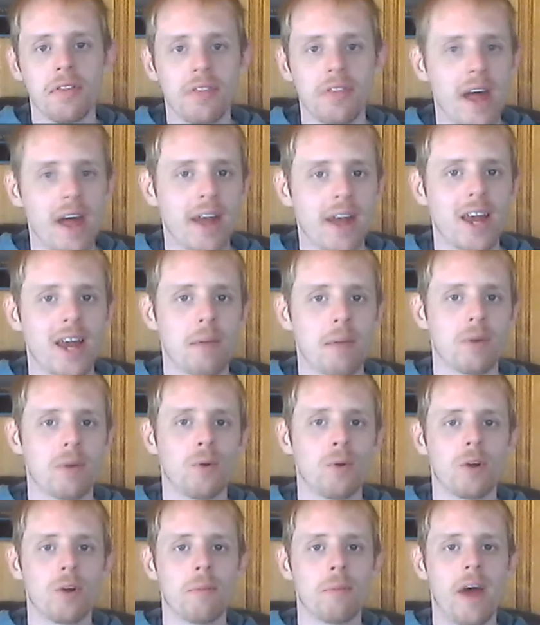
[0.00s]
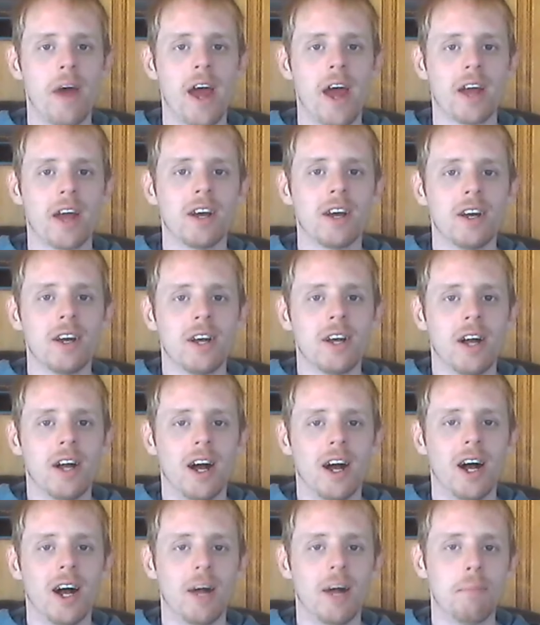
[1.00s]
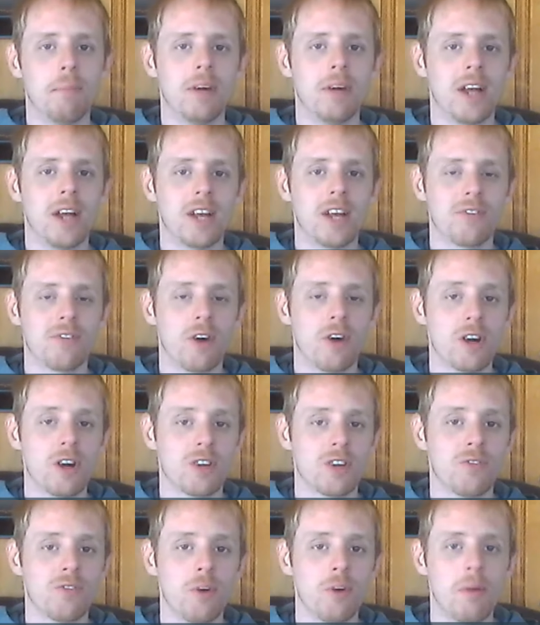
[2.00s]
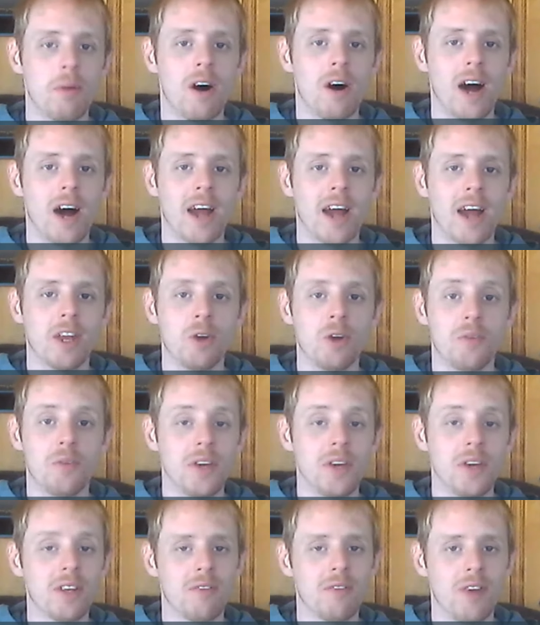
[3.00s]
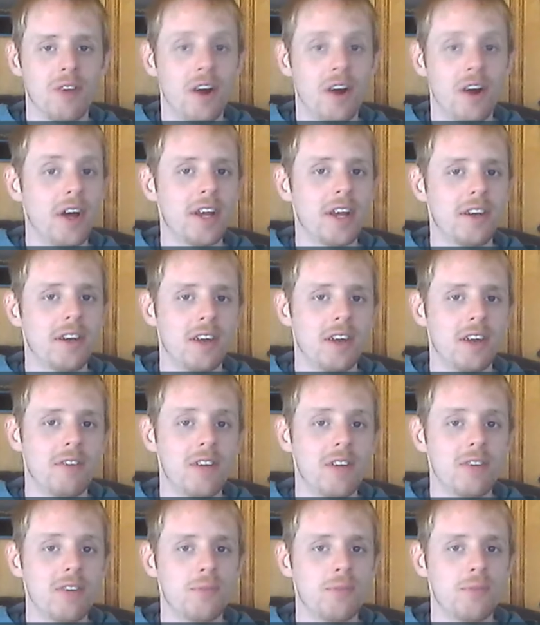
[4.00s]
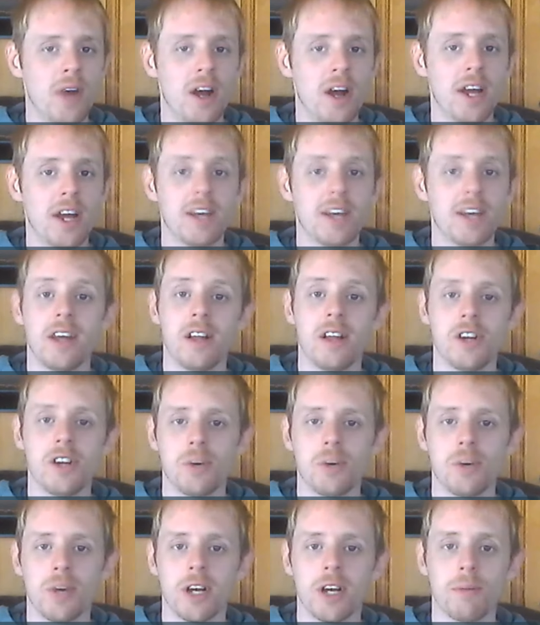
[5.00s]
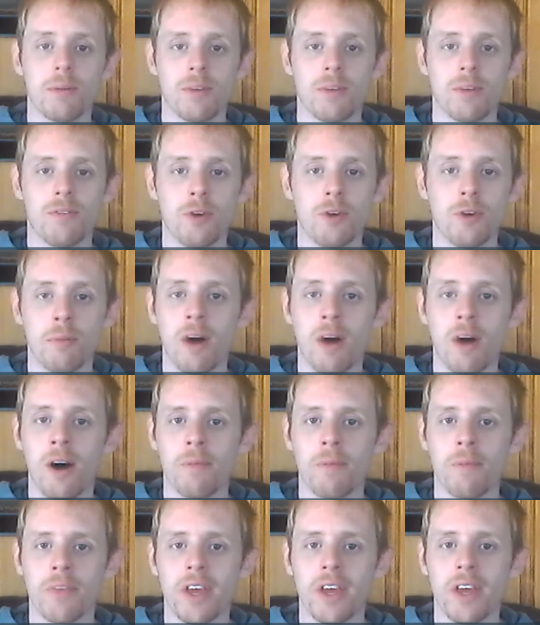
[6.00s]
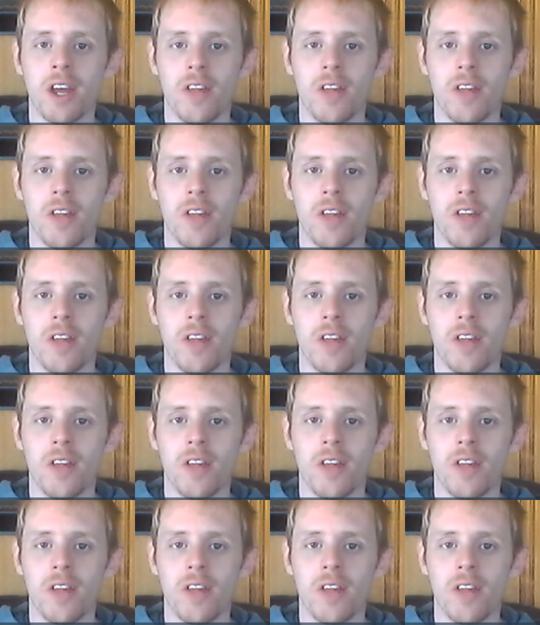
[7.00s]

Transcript: that type of quarterback. But as far as his football IQ, if he's very intelligent when it comes to football,